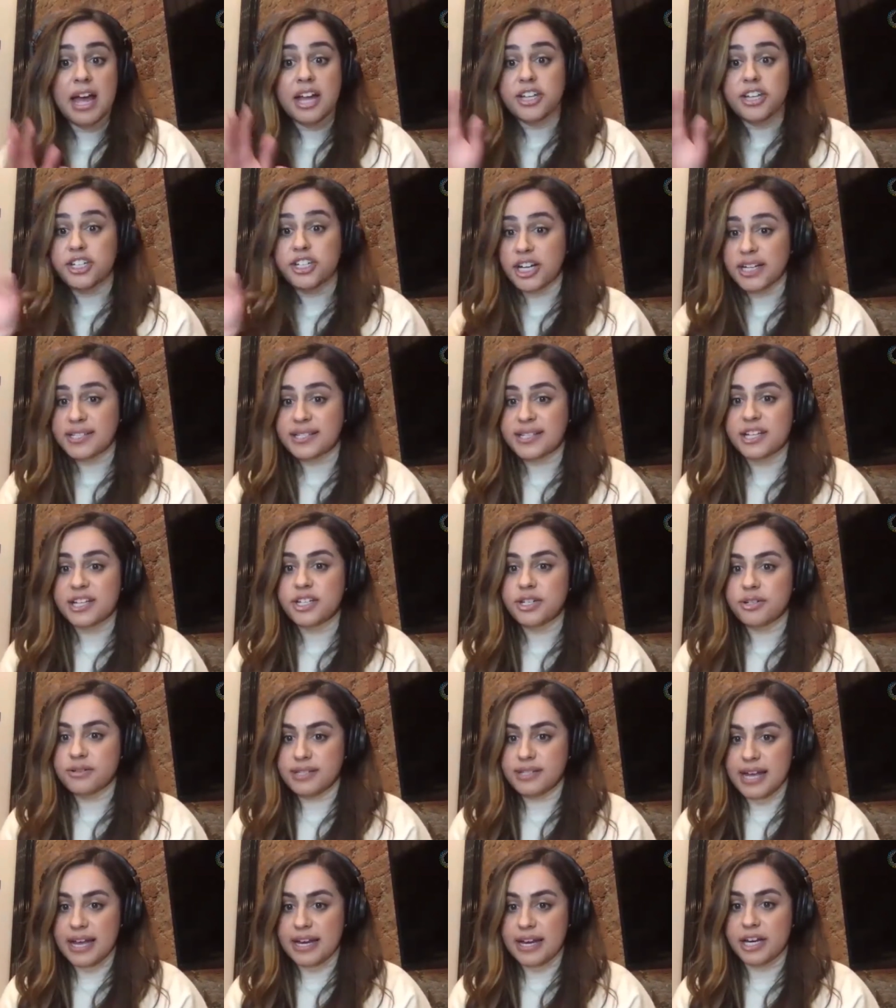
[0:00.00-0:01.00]
Just as you
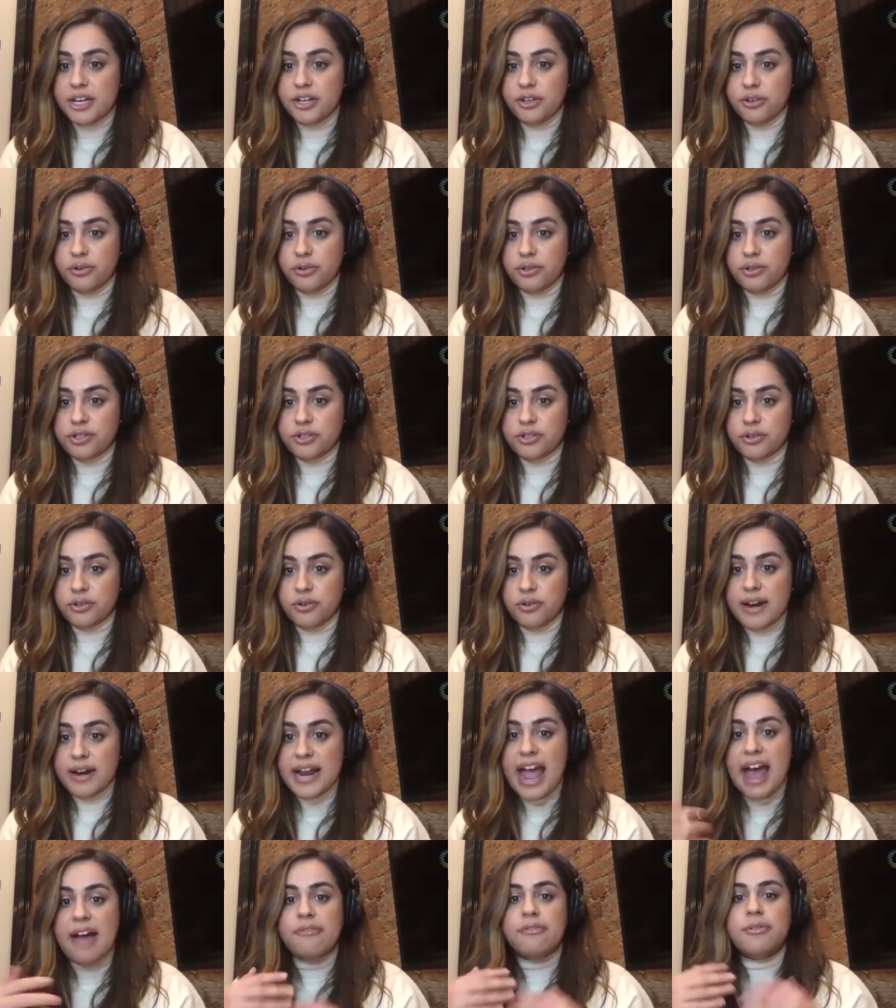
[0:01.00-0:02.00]
said in your
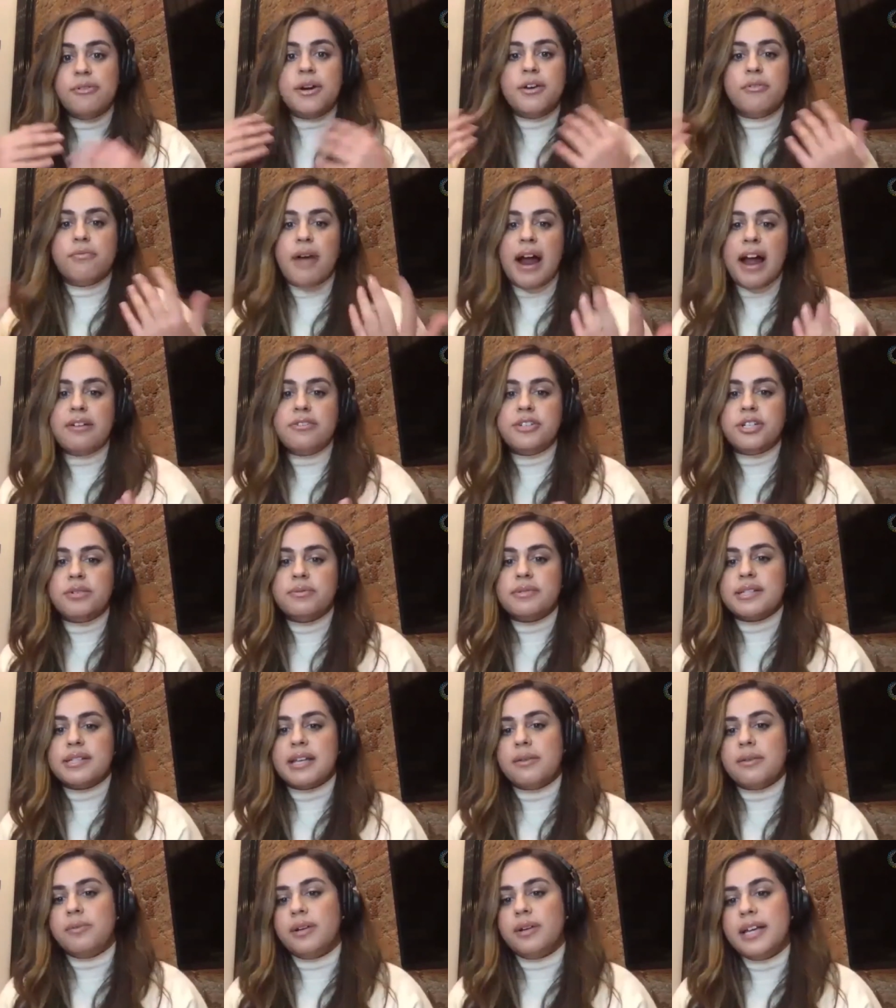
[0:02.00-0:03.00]
story, everyone around you was
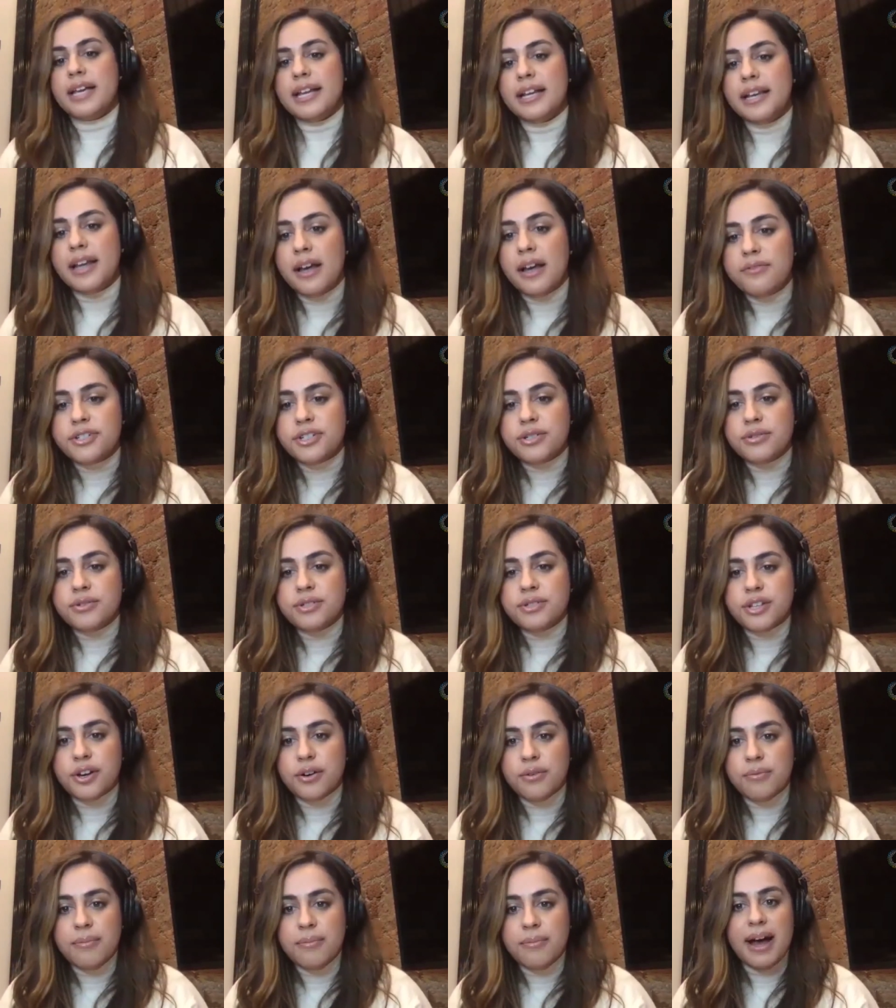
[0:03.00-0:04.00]
like, well, he loves you
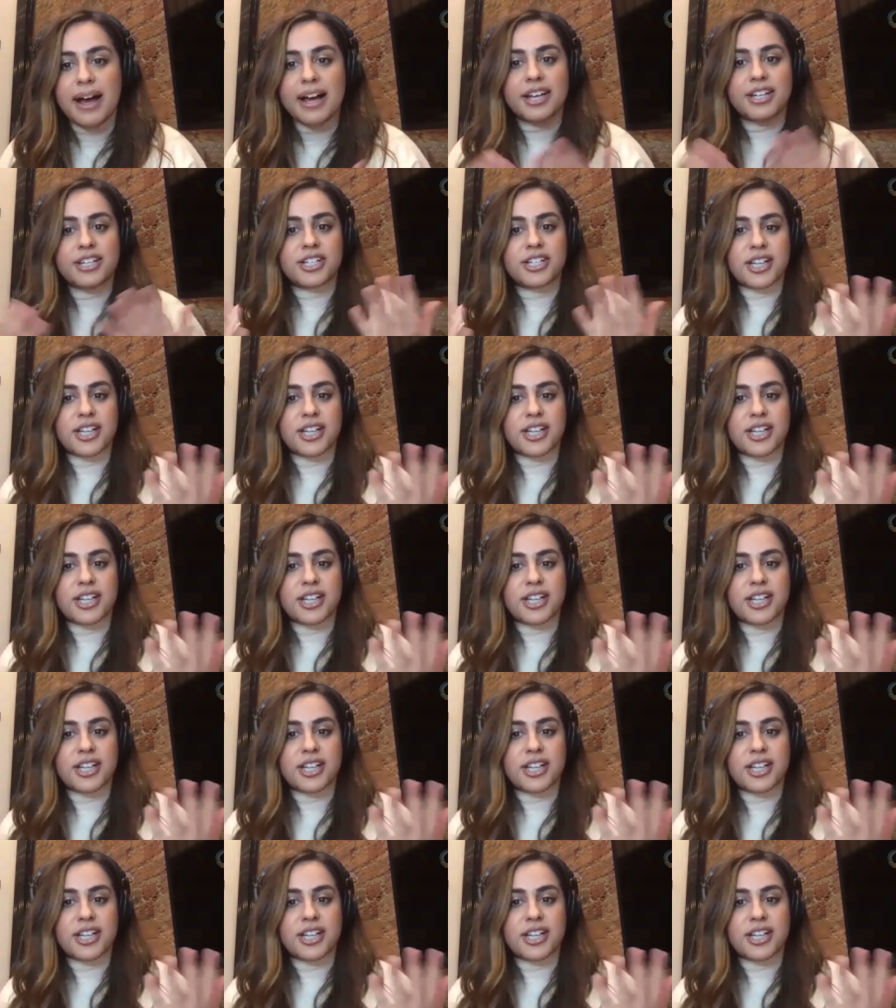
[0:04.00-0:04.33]
so much.